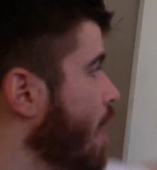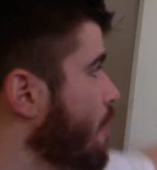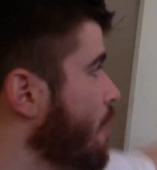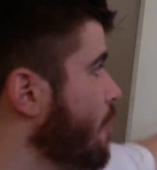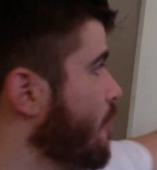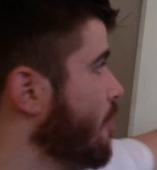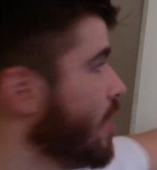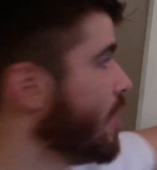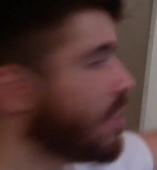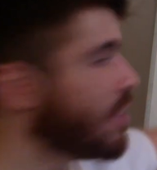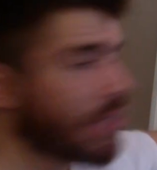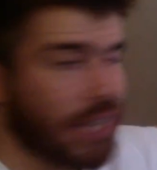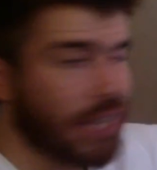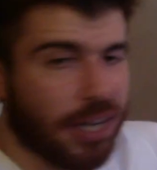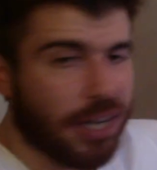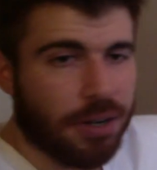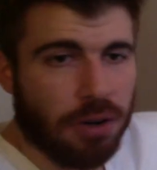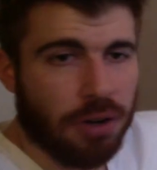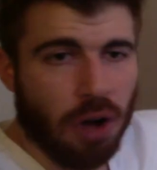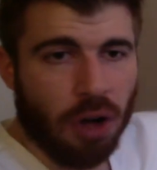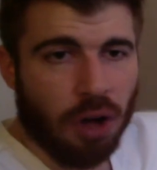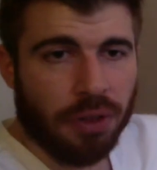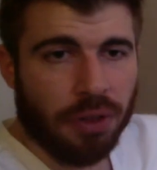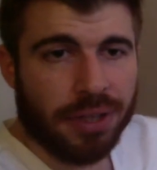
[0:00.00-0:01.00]
This
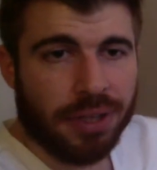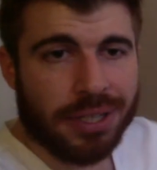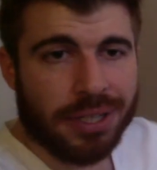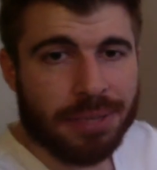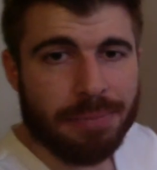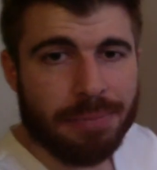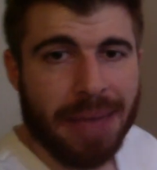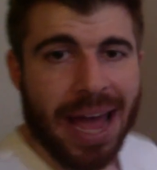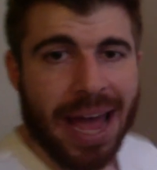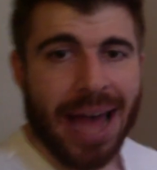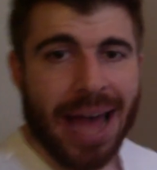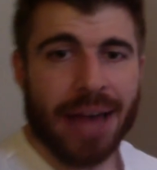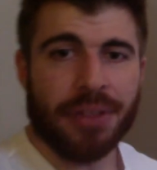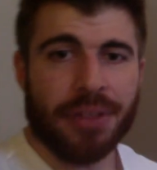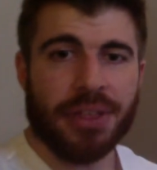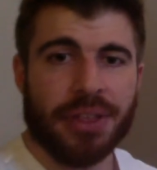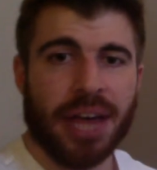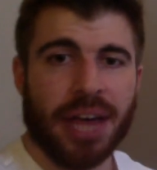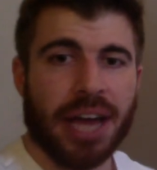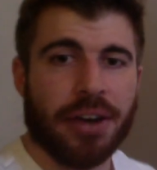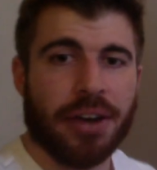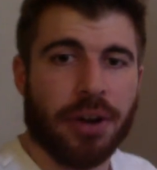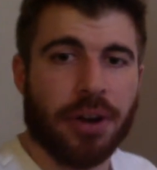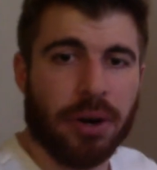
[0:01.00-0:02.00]
here, all this math,
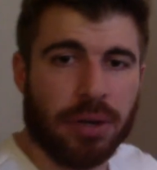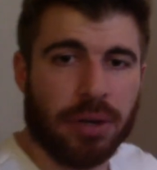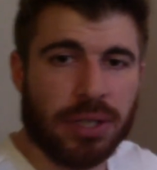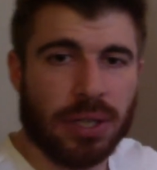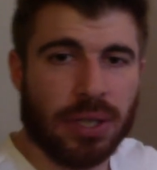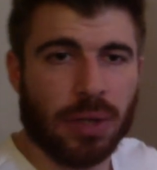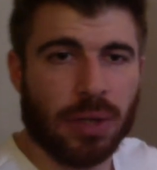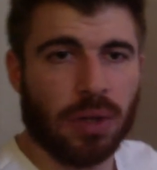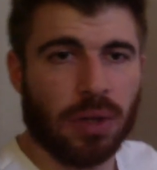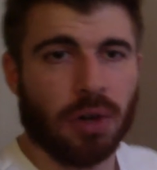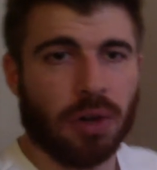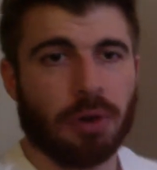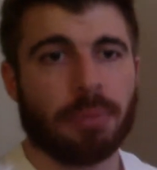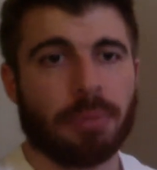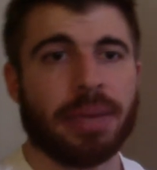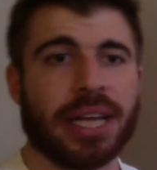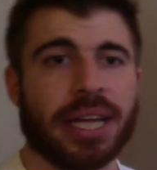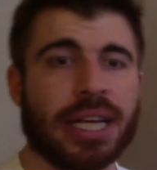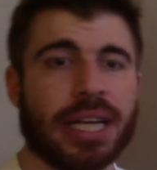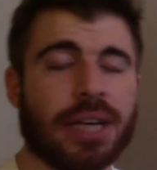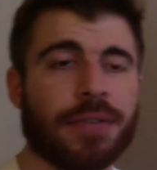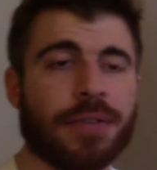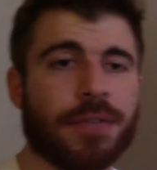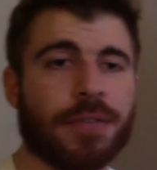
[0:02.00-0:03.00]
I know it's a little
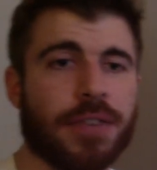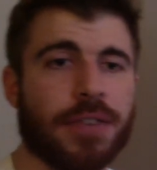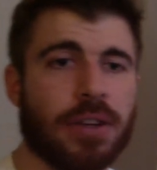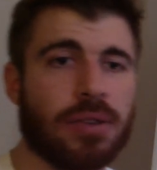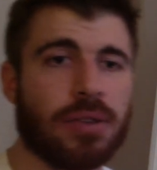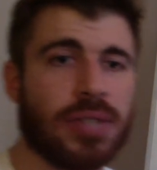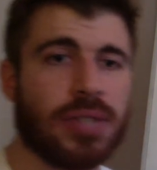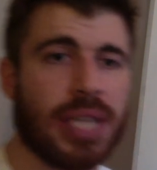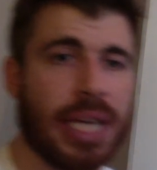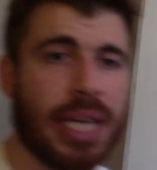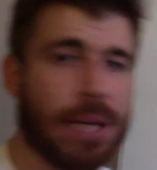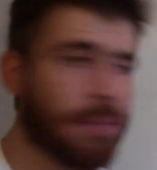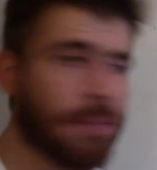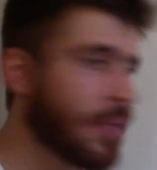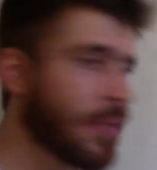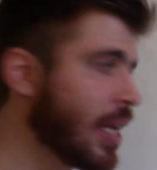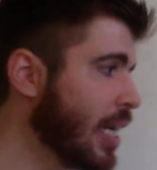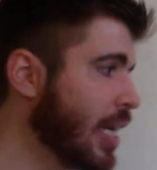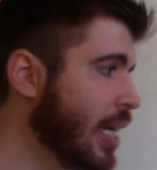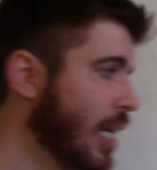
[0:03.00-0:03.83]
bit confusing.